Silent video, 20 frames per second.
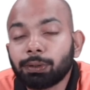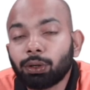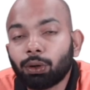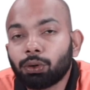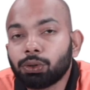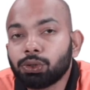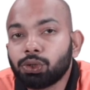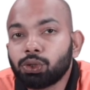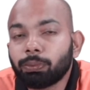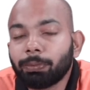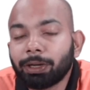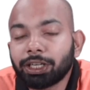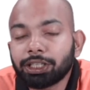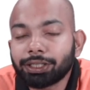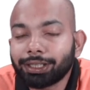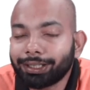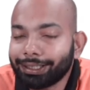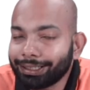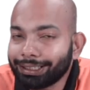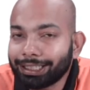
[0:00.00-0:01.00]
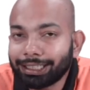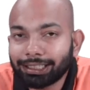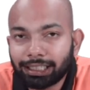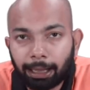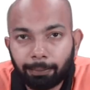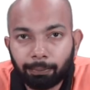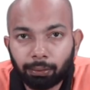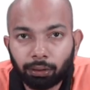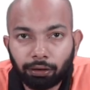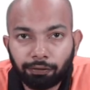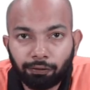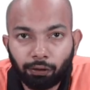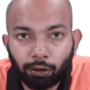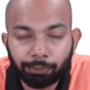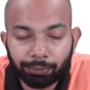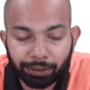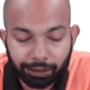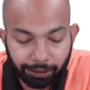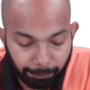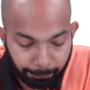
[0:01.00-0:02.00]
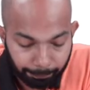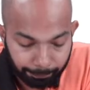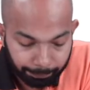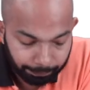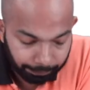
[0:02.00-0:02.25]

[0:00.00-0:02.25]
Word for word: been also mentioned in the tabular form there.